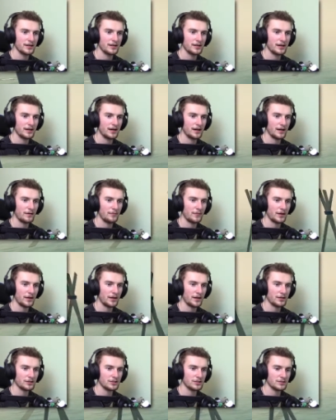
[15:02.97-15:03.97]
Uh, I might
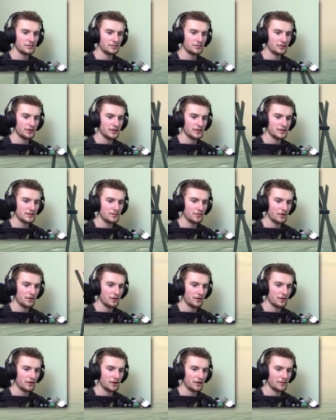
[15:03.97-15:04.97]
actually play some more